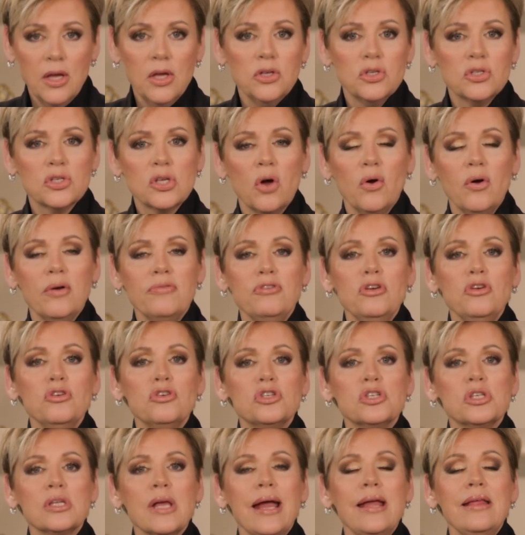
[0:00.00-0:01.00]
So if you
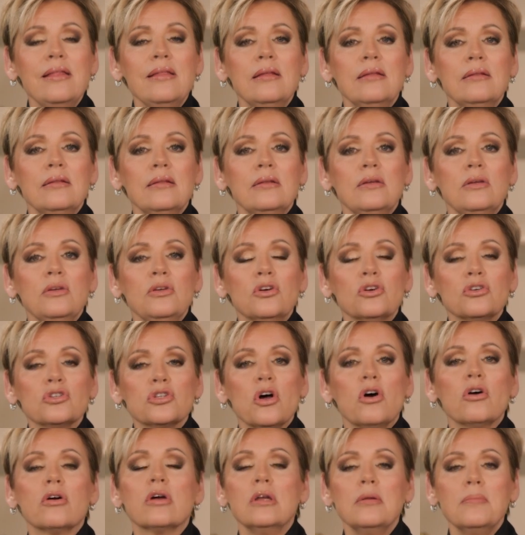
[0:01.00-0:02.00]
say, You're
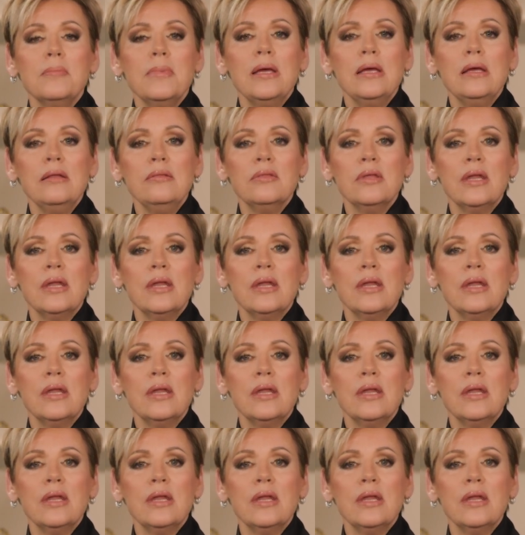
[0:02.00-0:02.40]
talking to me,